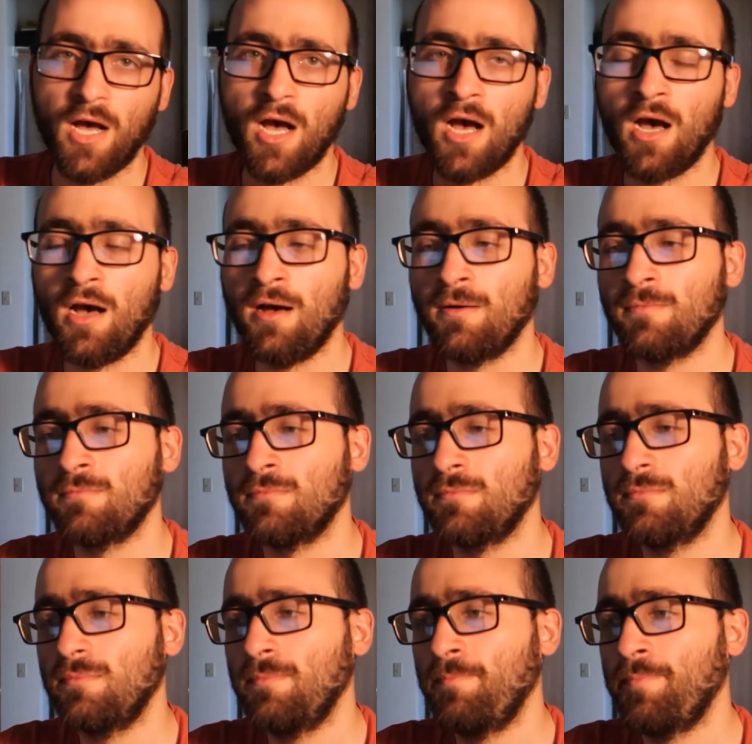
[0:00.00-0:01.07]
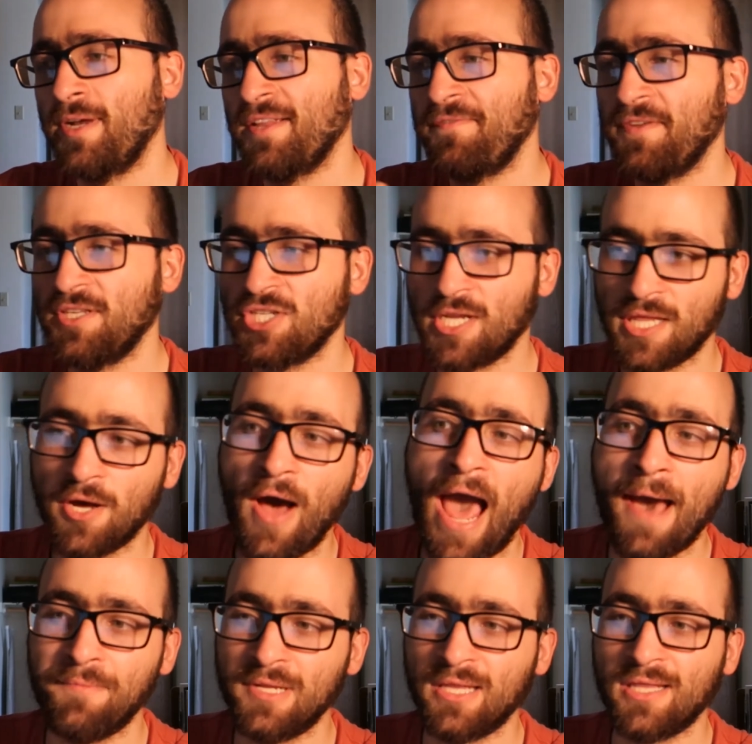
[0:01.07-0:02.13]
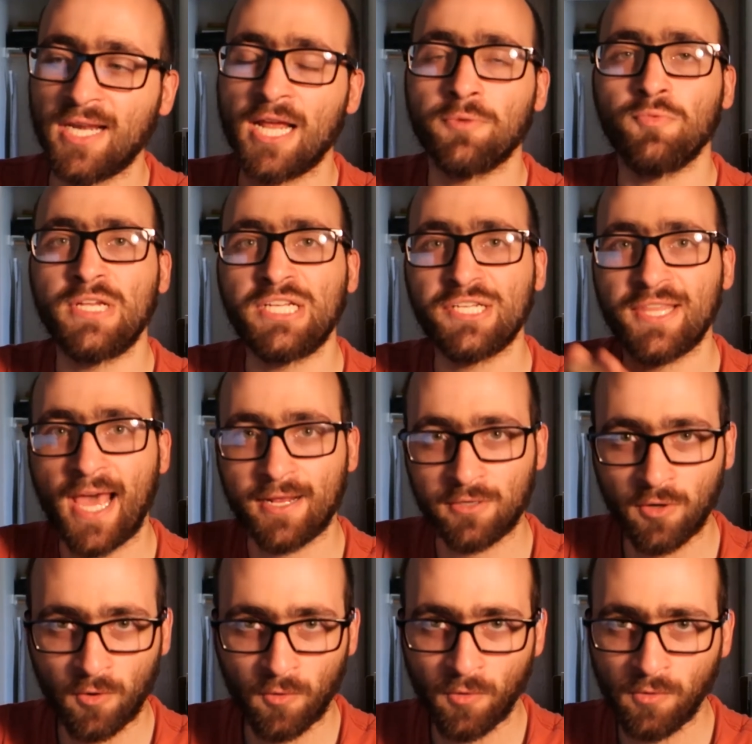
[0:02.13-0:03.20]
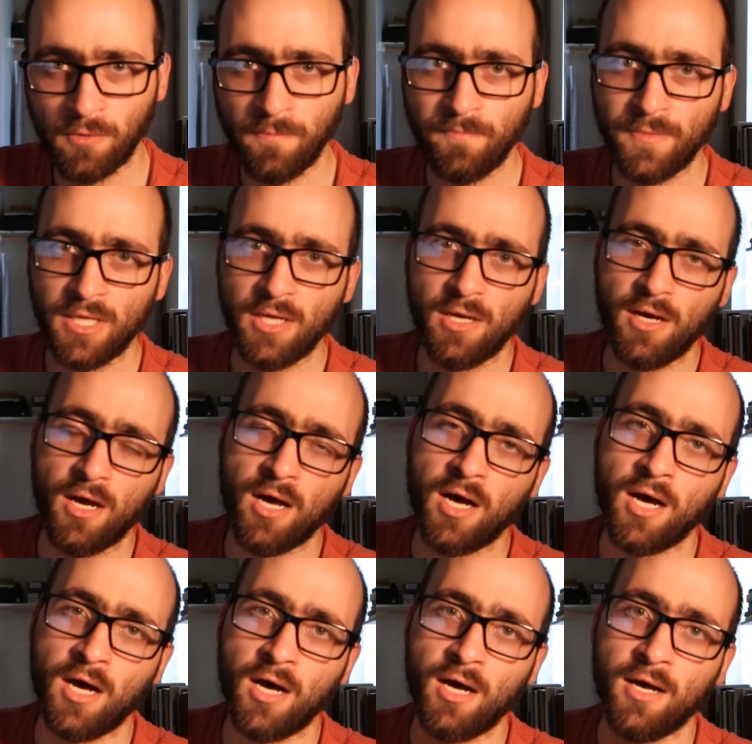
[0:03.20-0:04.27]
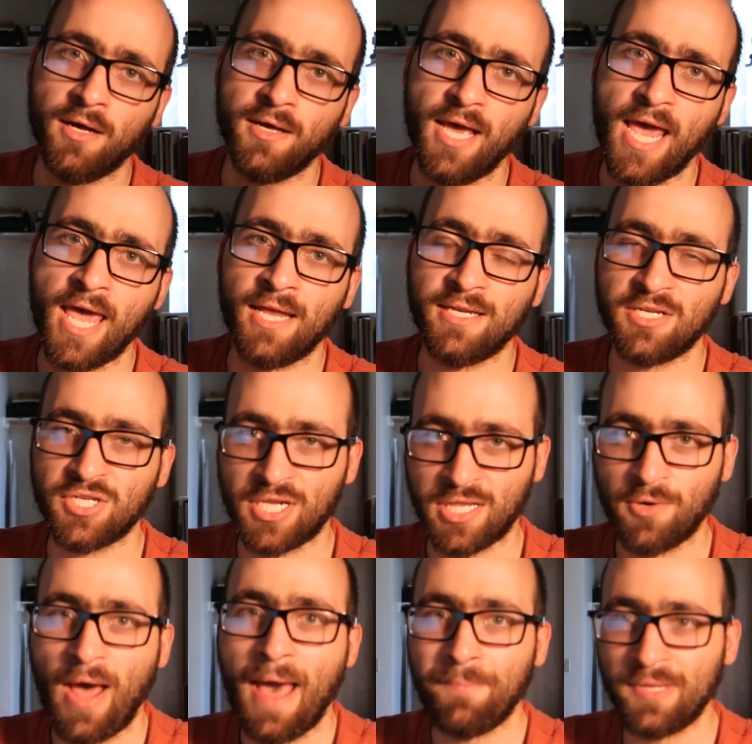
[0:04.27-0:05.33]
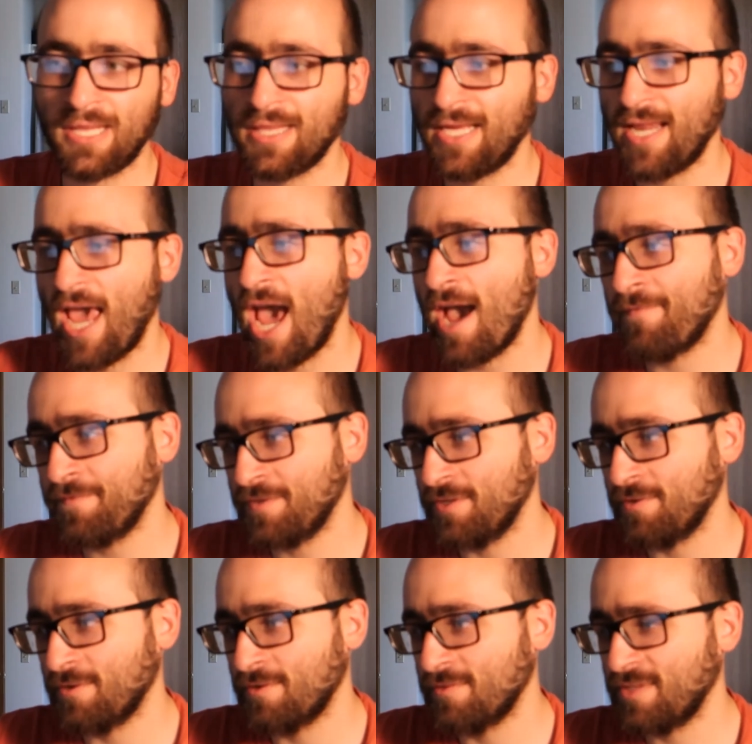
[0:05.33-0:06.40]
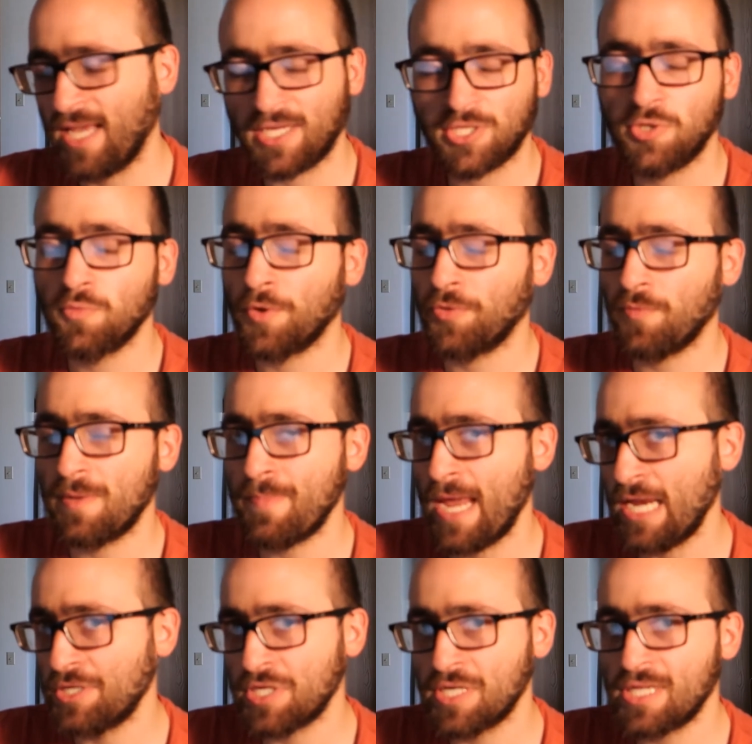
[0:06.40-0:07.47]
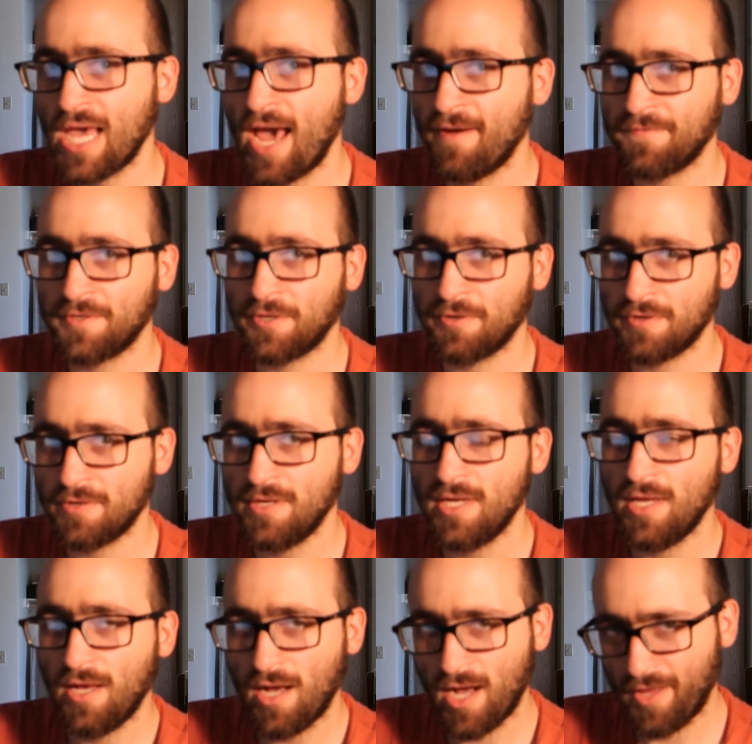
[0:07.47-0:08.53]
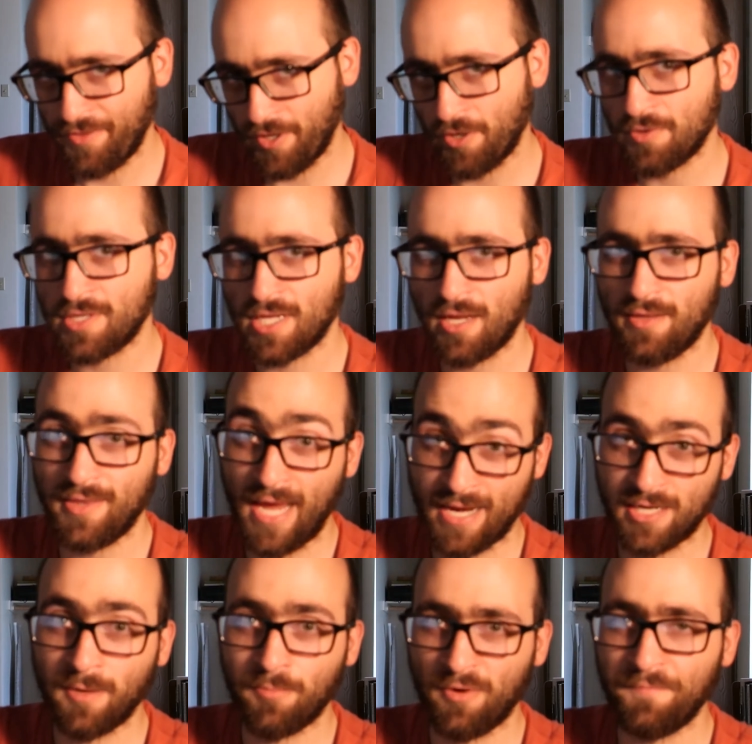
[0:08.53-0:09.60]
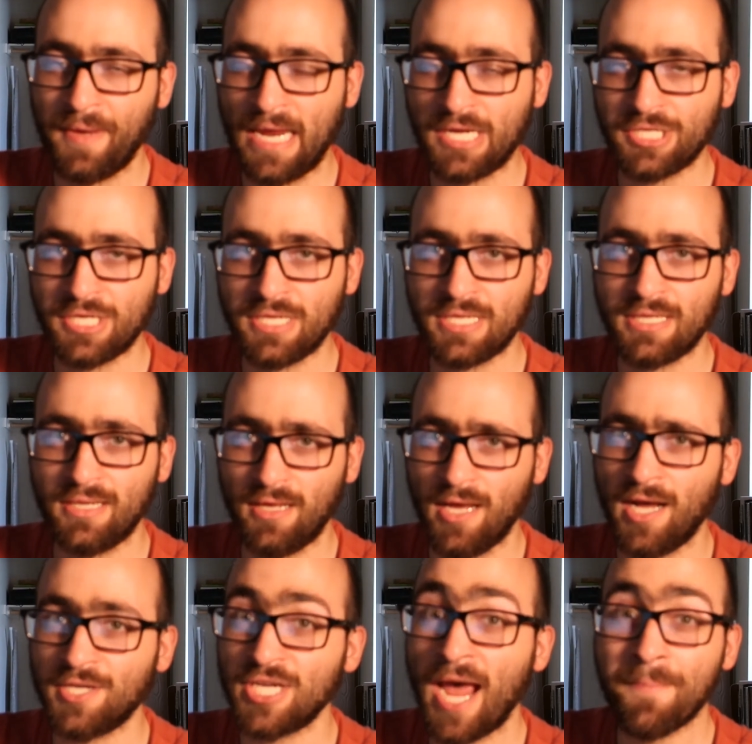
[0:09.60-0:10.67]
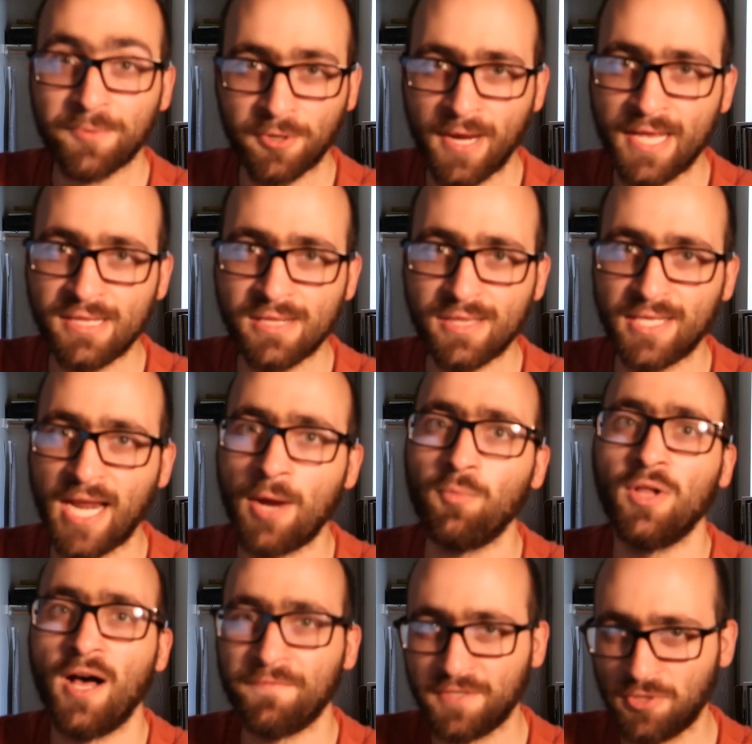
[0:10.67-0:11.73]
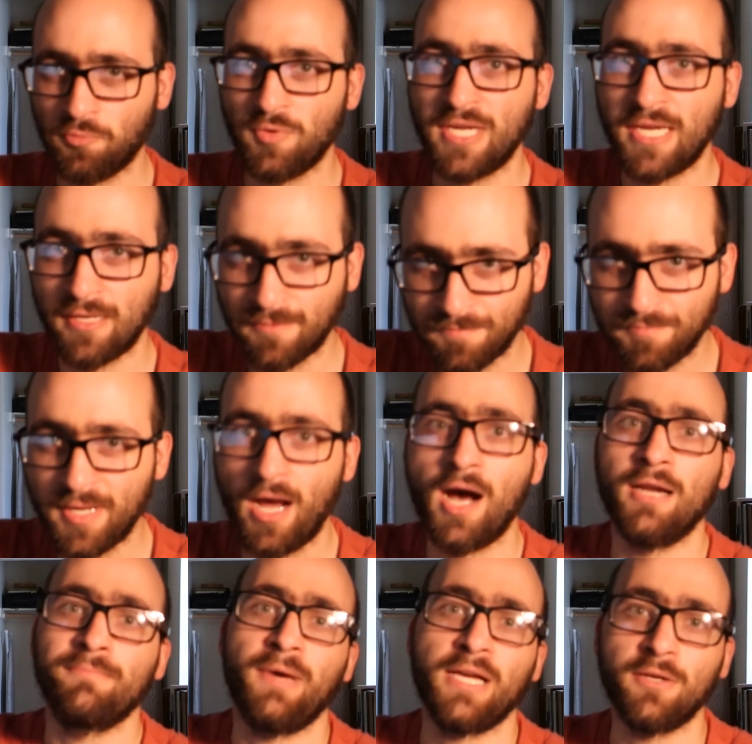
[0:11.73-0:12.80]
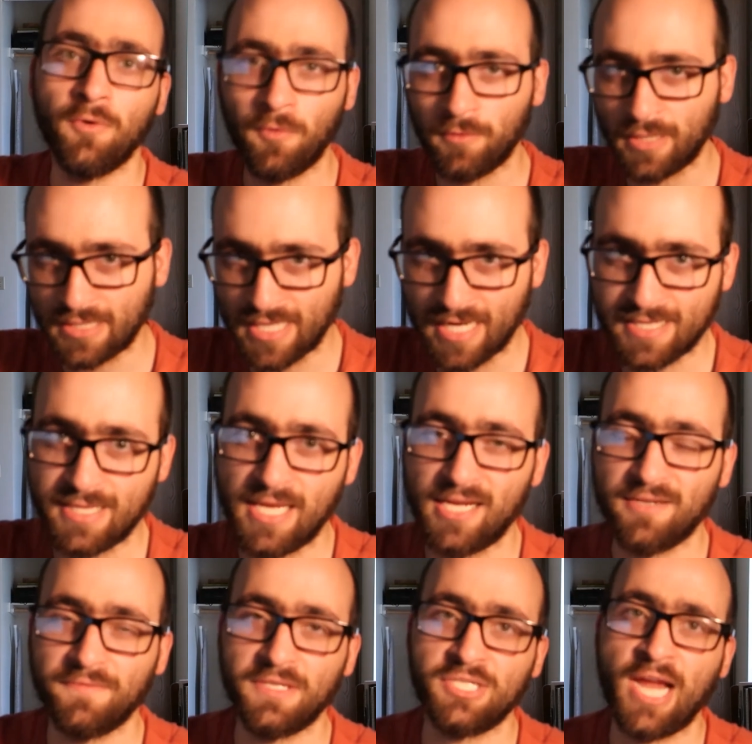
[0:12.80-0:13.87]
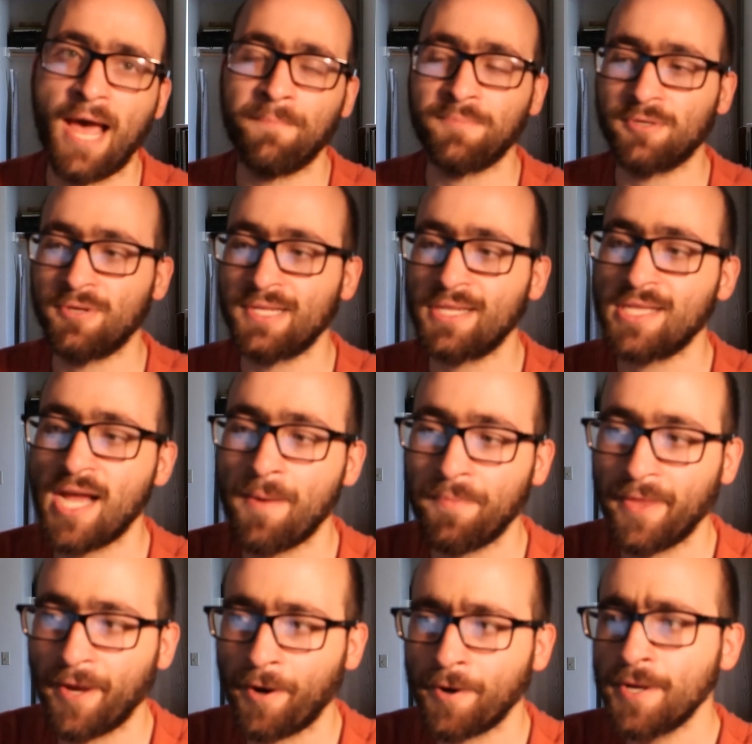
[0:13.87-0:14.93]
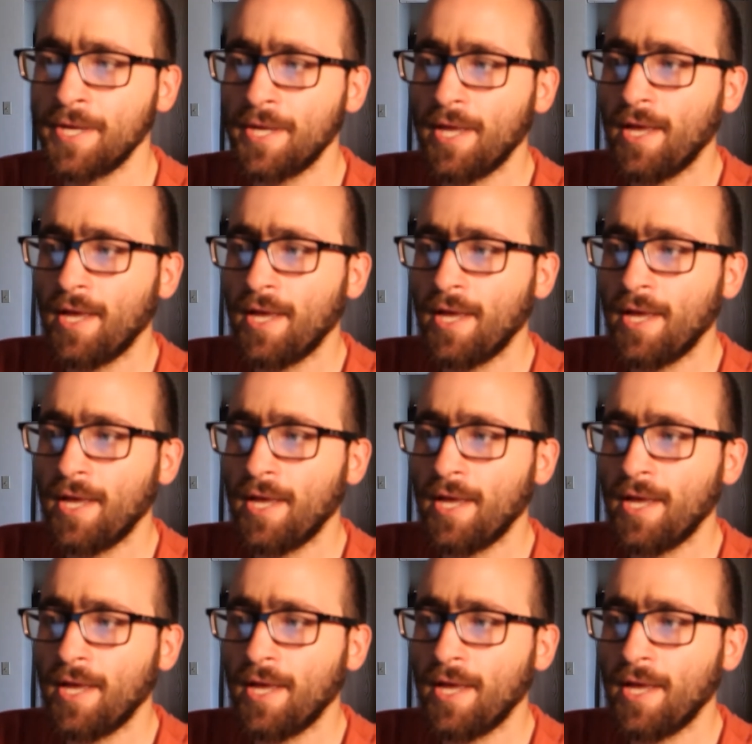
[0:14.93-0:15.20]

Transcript: Um, but if it just so happens that I reach that goal, uh, and it just so happens that after like two or three pages after uh, those that number of pages a chapter ends, then I will often read beyond my goal and get to the end of the chapter and stop there.